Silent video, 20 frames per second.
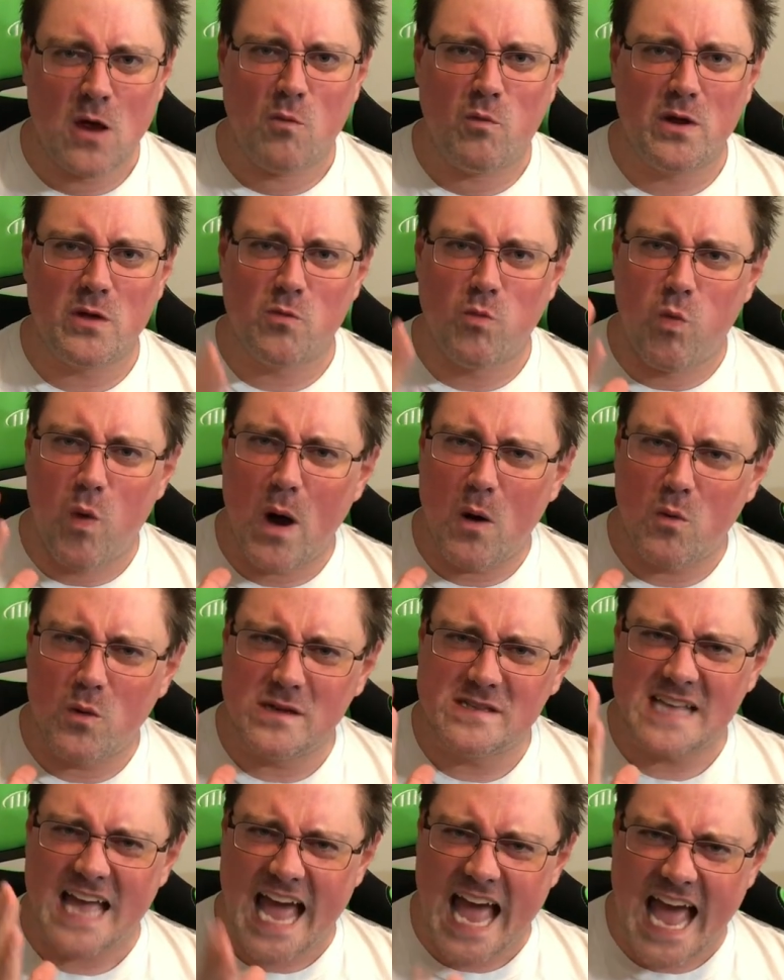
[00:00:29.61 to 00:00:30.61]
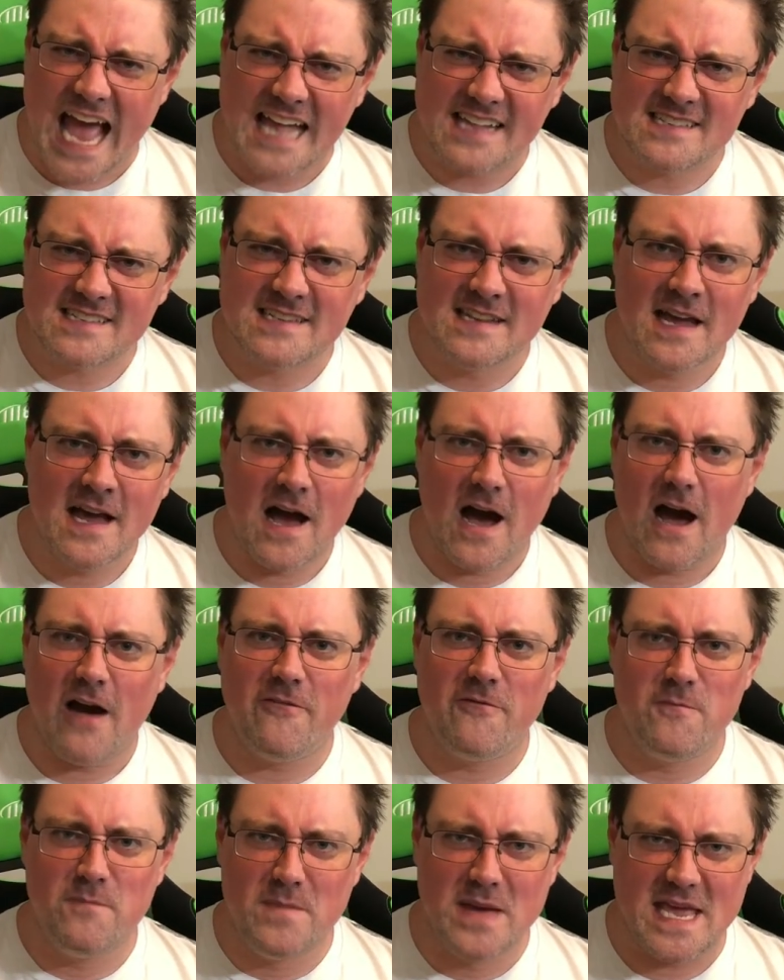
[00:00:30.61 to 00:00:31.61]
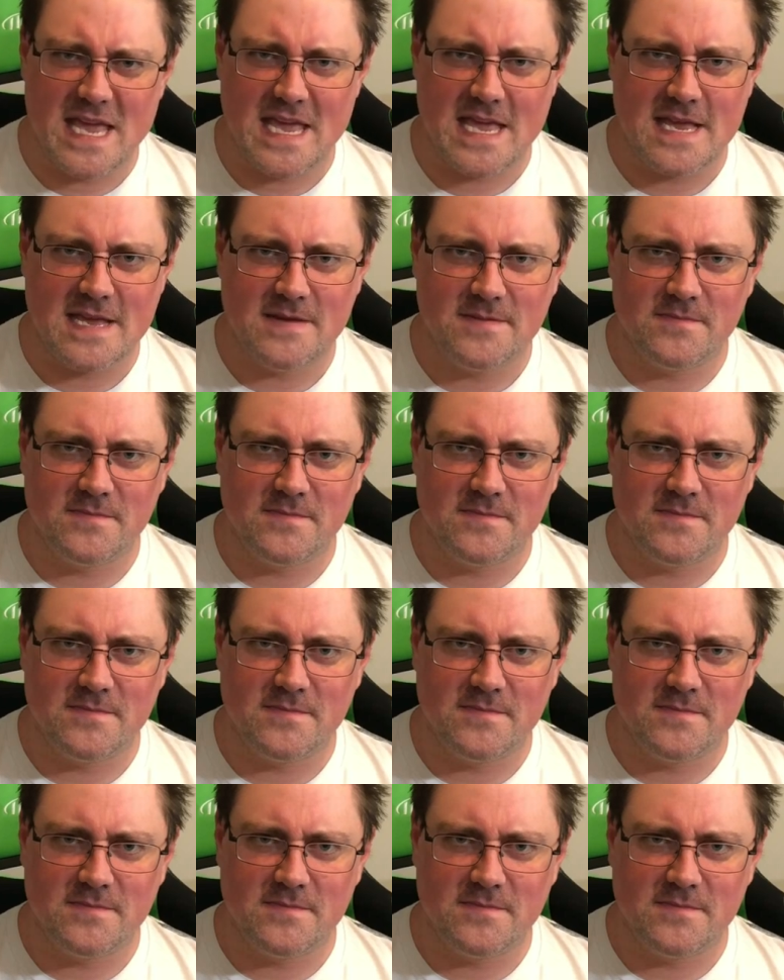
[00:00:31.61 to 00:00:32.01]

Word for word: with what was asked of me.